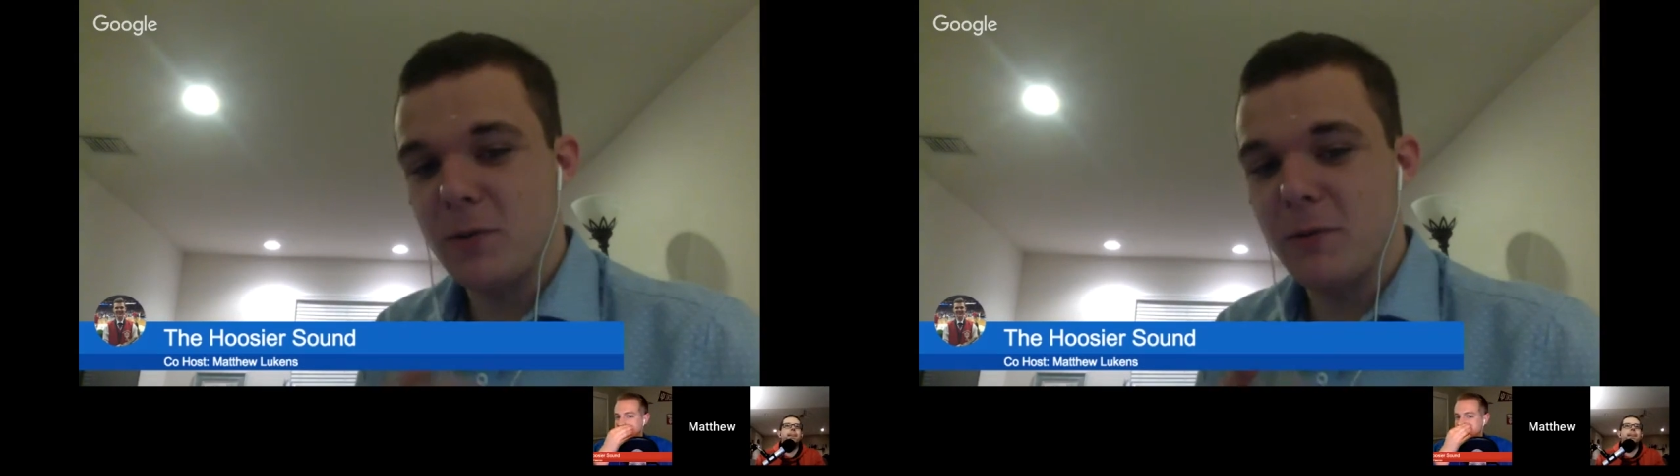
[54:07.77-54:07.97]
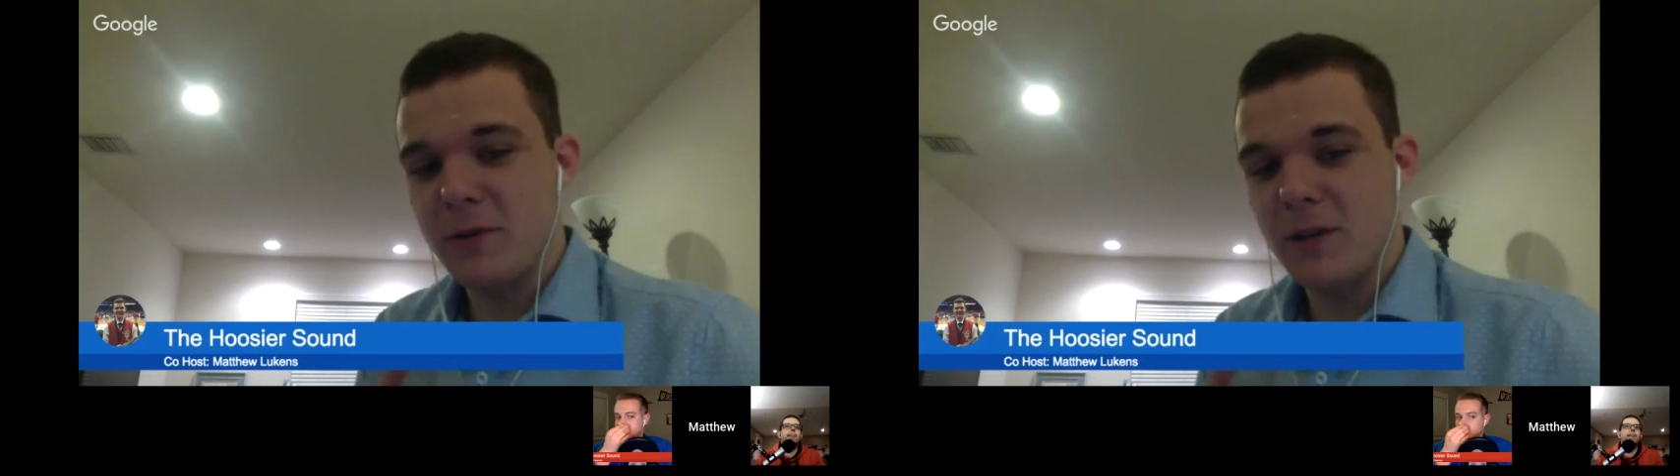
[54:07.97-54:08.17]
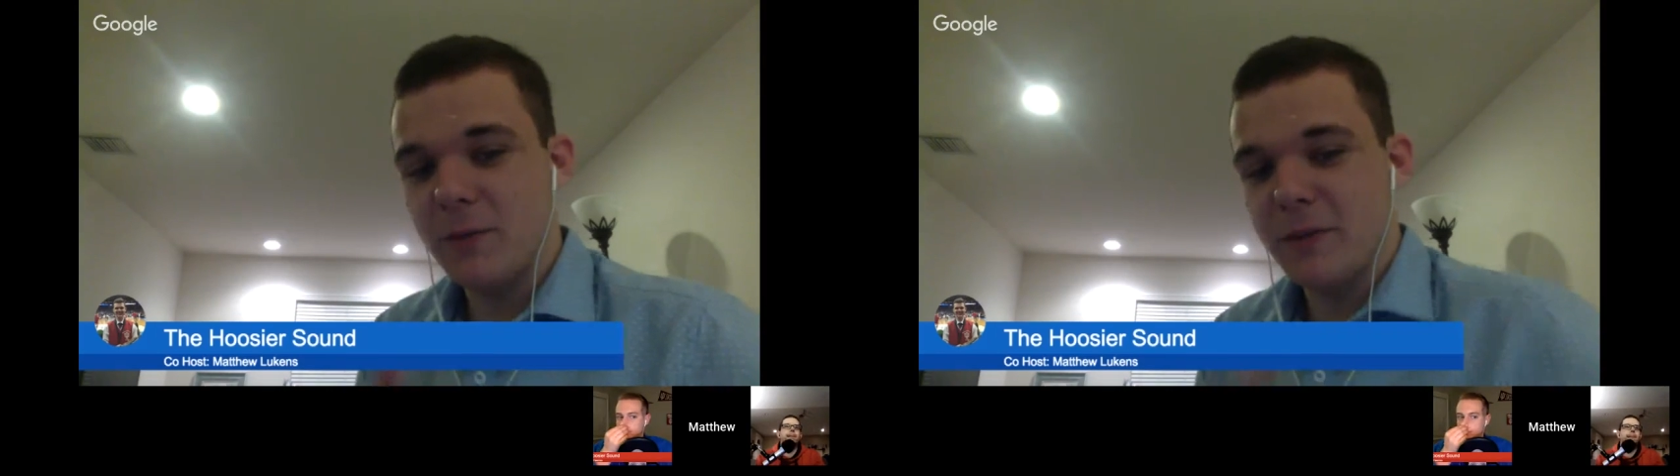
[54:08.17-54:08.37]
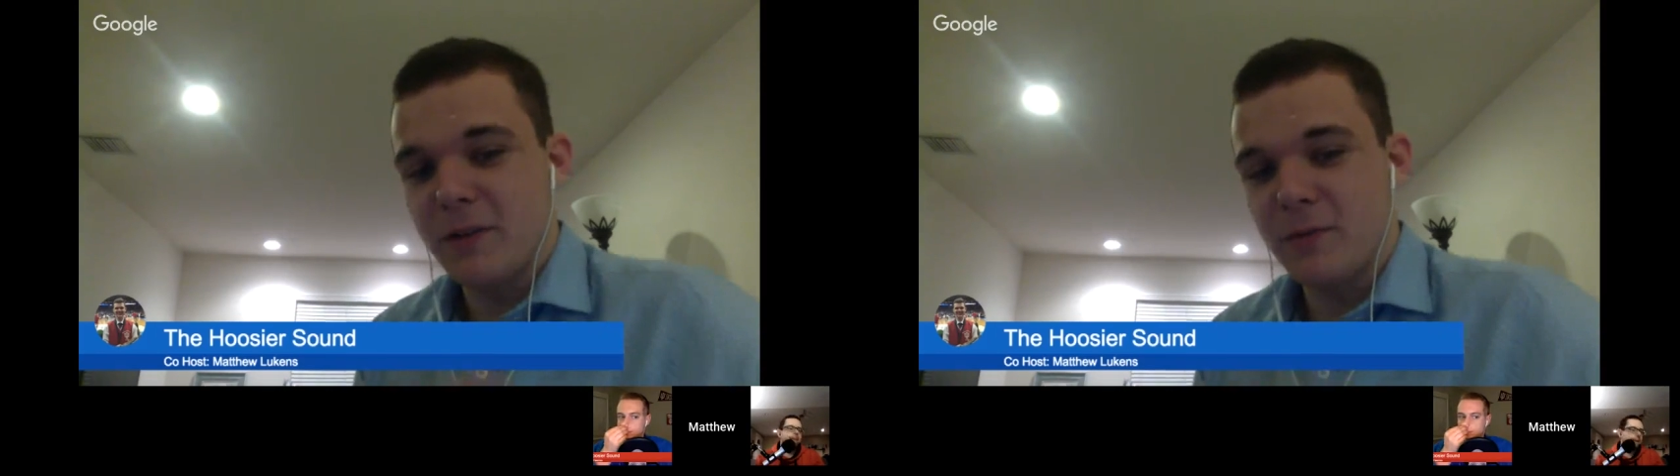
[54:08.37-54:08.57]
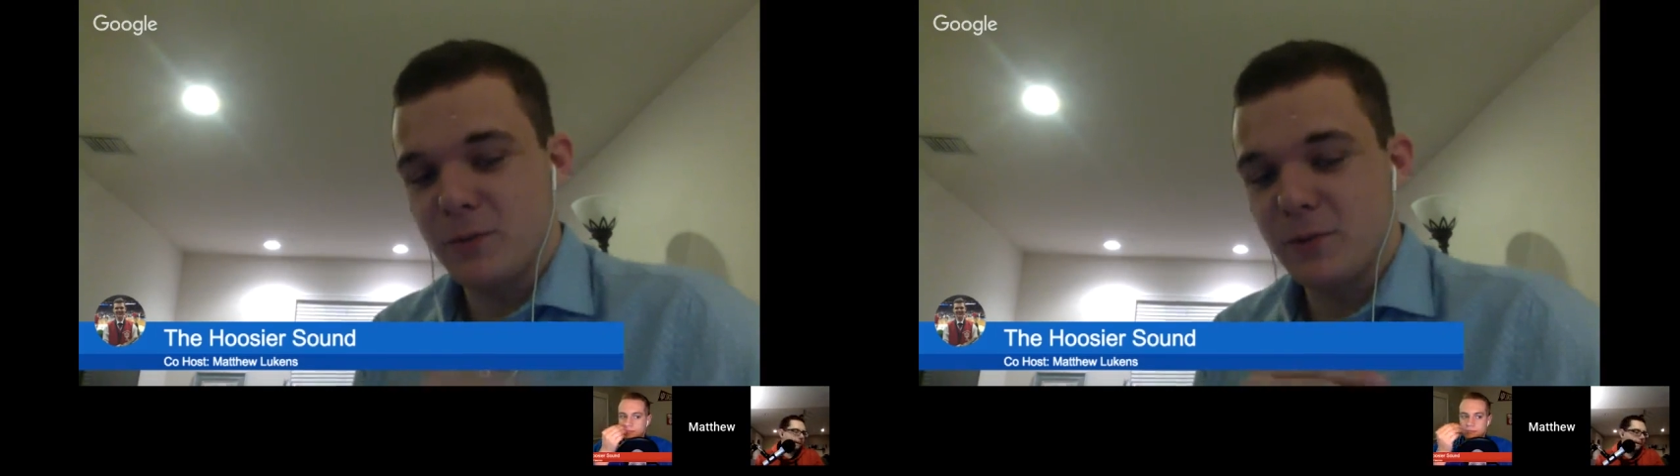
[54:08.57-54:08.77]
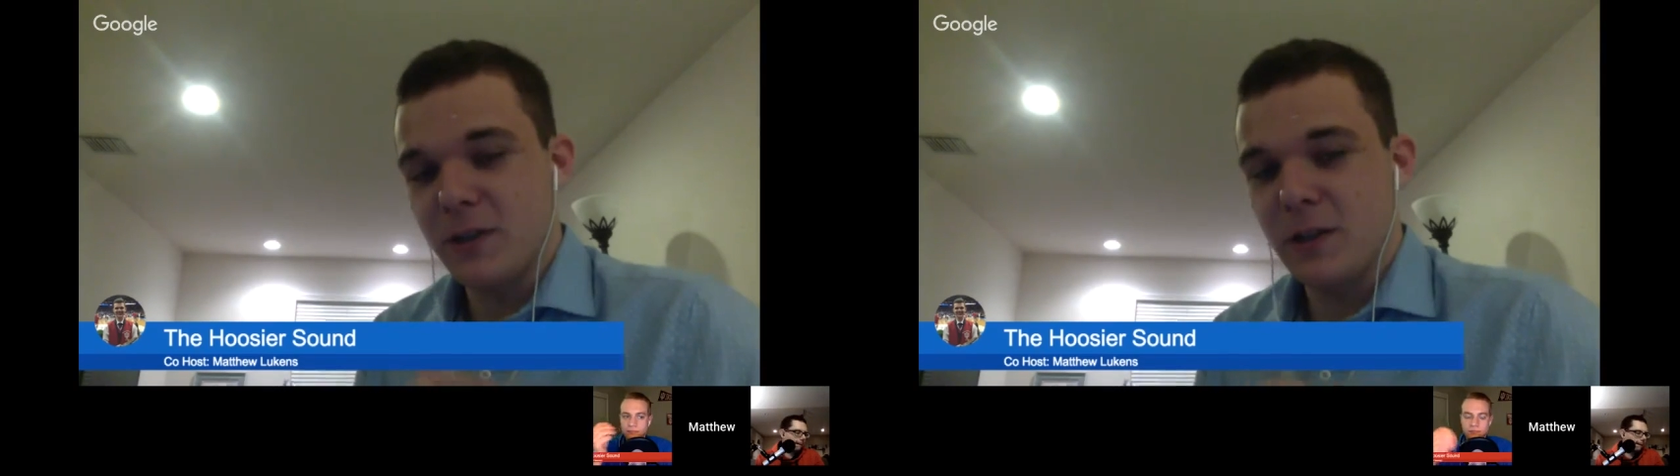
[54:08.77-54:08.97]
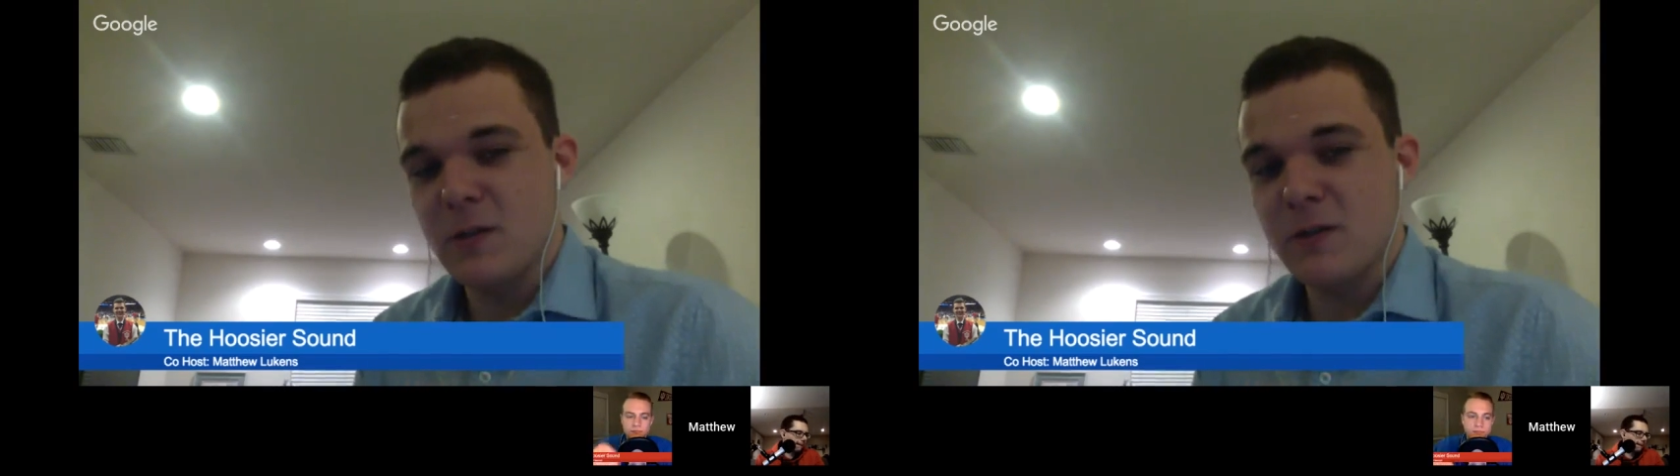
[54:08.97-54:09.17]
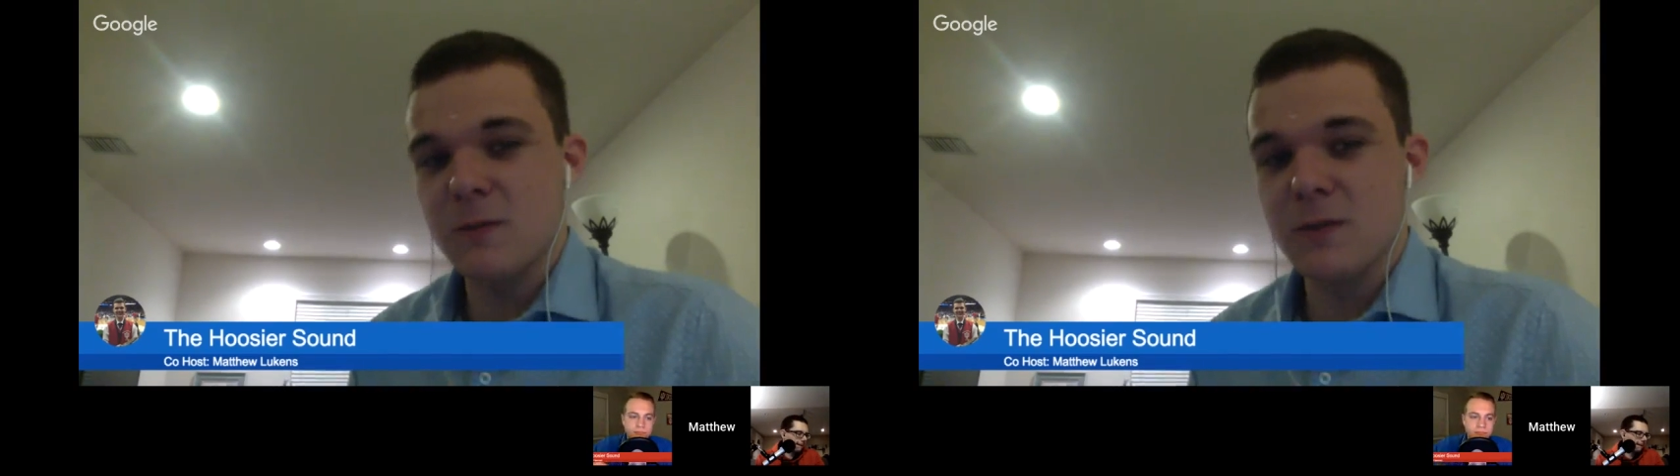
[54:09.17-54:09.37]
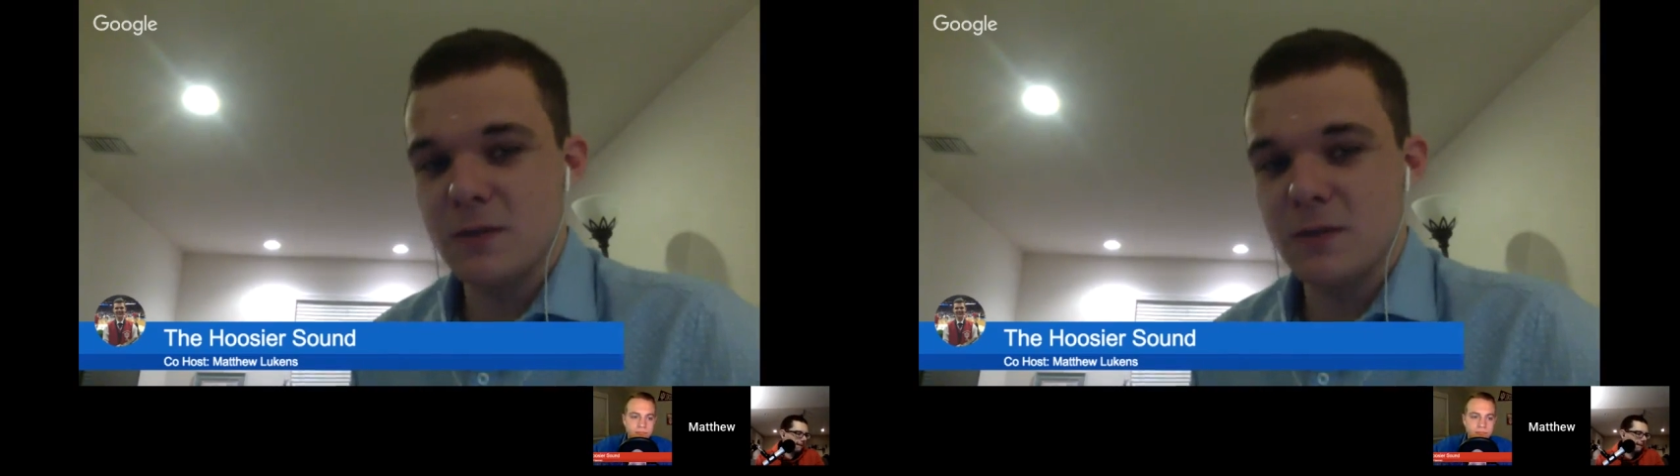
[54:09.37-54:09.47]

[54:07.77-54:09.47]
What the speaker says: were talking about that was really close was